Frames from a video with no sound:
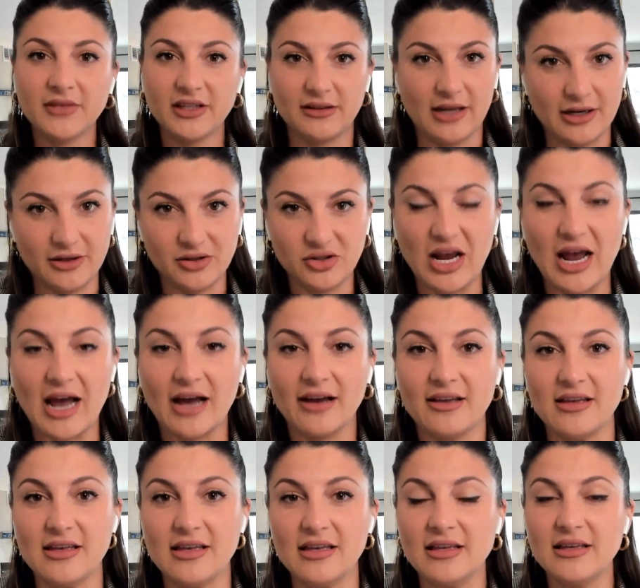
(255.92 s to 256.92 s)
like,
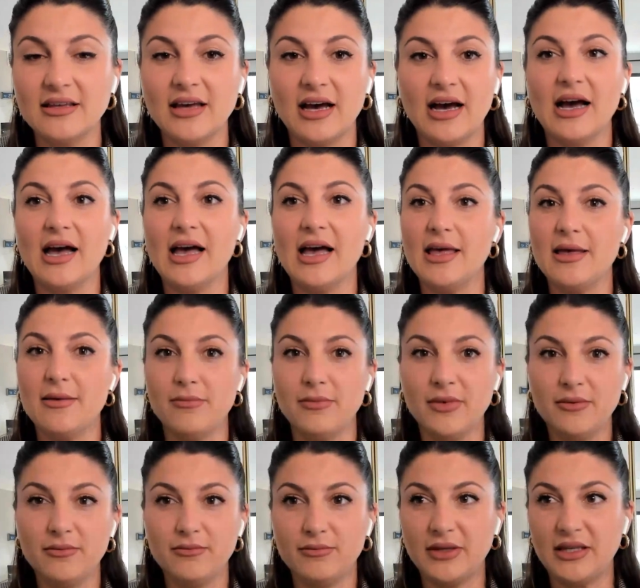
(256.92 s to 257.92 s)
Jackie,
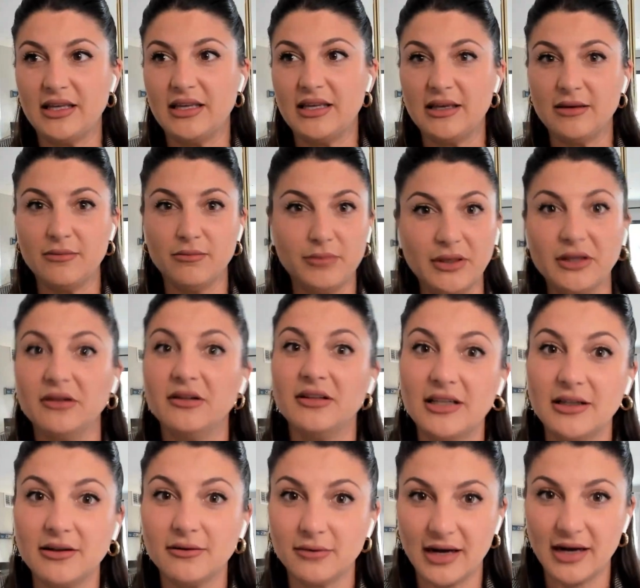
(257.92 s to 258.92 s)
I'm being
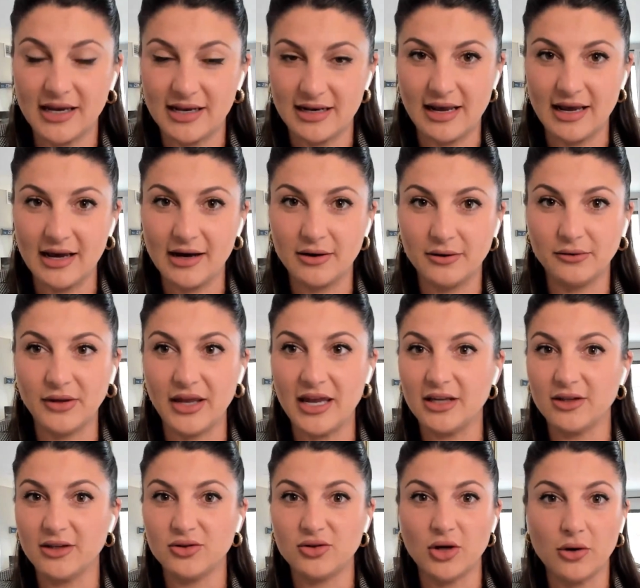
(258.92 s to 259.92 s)
Billy right now. Like,
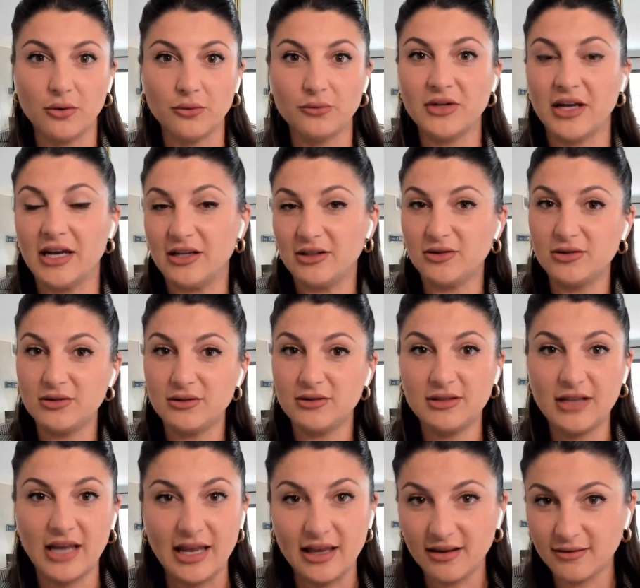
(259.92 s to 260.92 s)
don't, like,
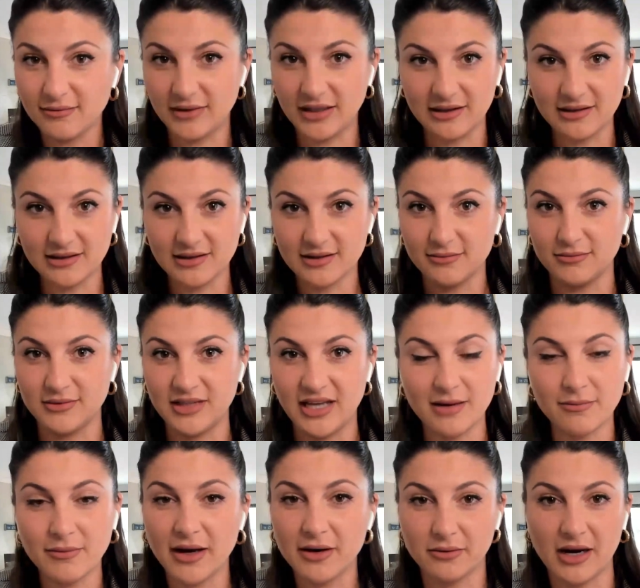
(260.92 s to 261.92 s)
take this,
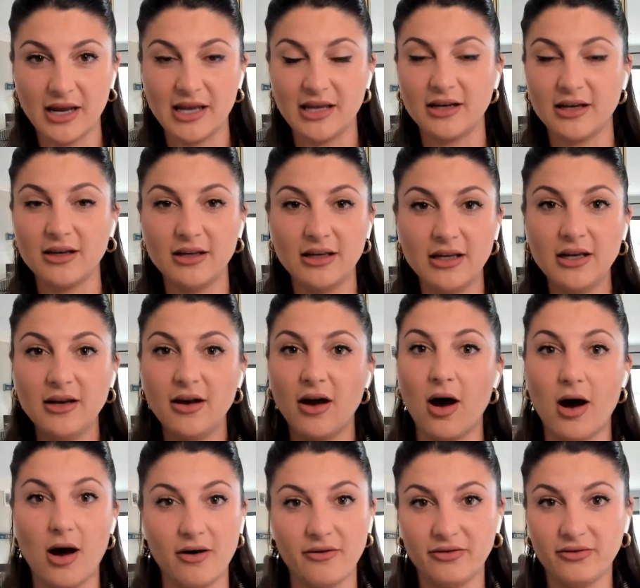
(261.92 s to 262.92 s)
take my rank
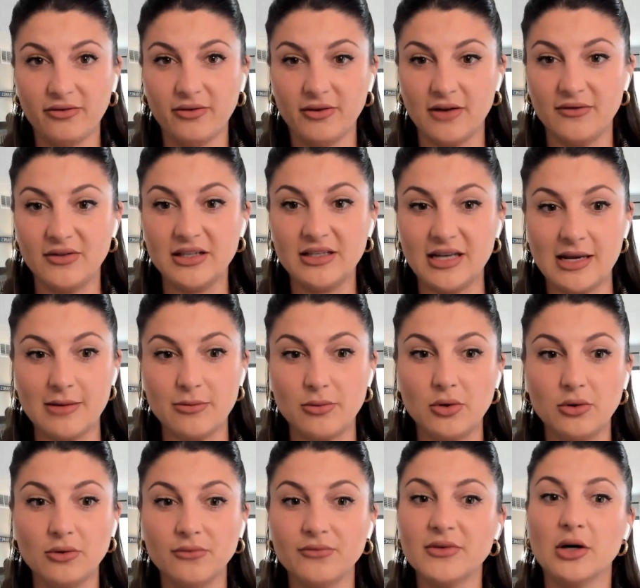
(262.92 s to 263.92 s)
off of the
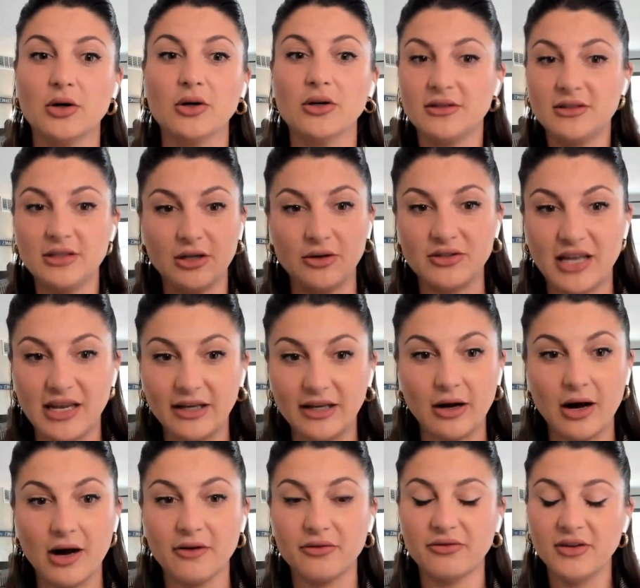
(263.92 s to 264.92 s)
table or, you know, take it
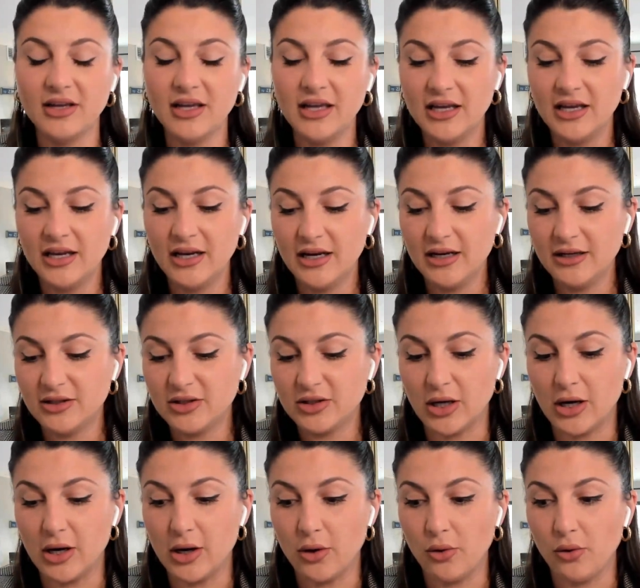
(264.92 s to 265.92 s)
off.
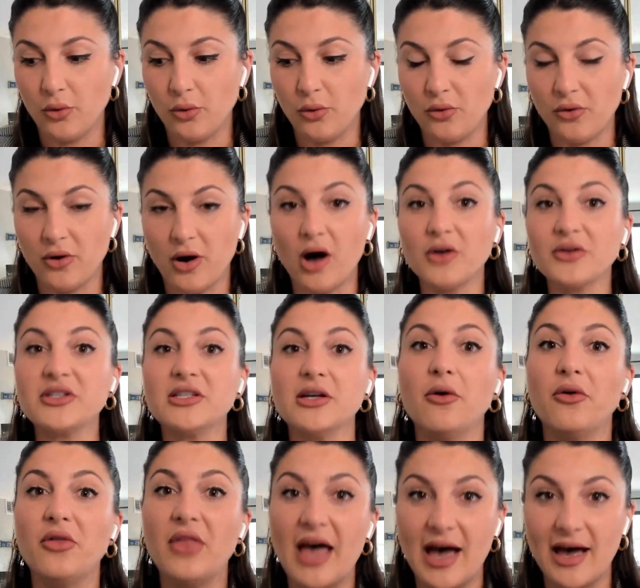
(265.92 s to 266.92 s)
So
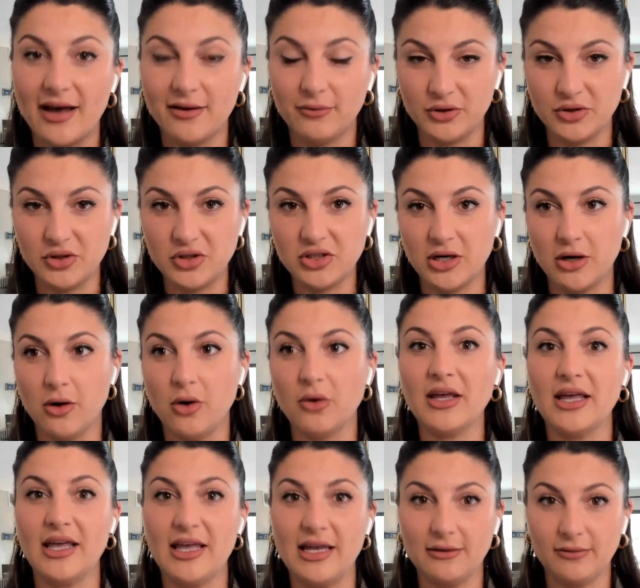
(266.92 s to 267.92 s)
also that would show,
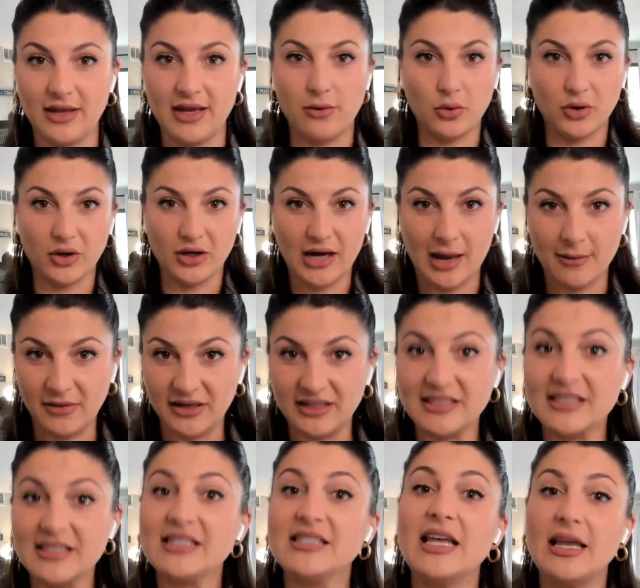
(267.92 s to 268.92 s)
okay, like, we're, I'm in a
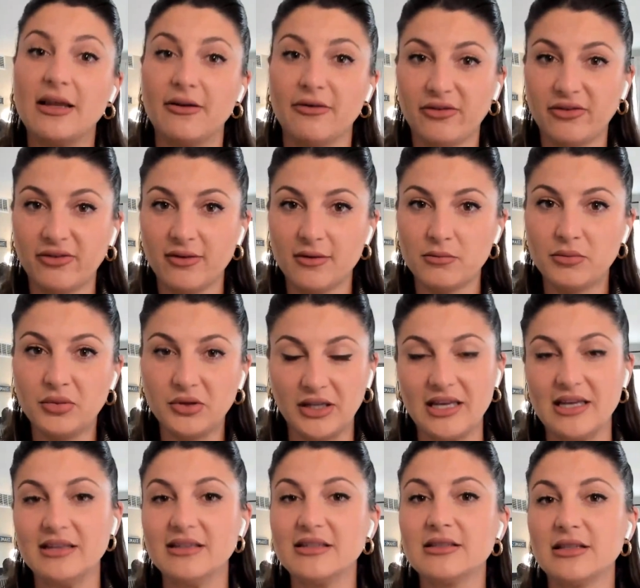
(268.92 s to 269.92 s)
safe
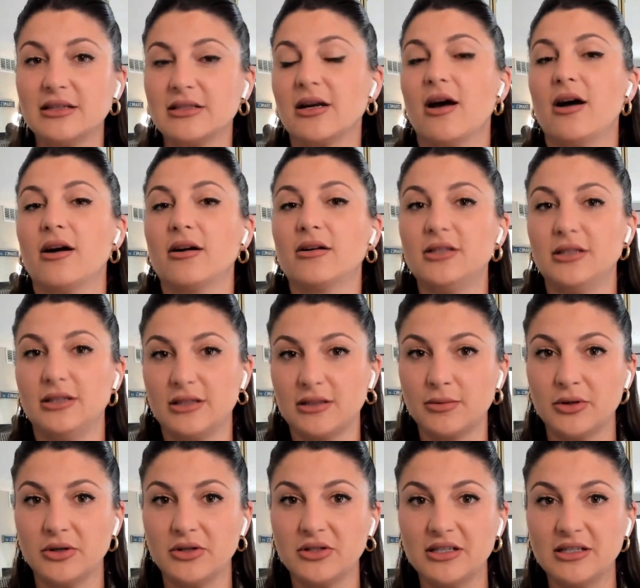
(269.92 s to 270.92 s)
place to talk to this
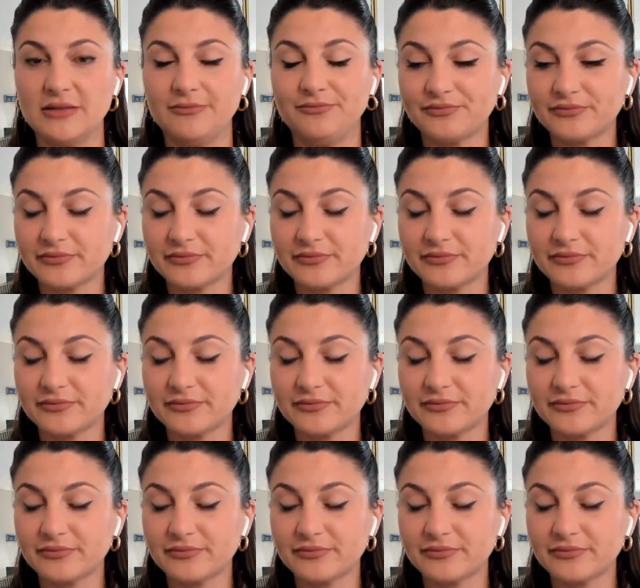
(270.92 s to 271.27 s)
person.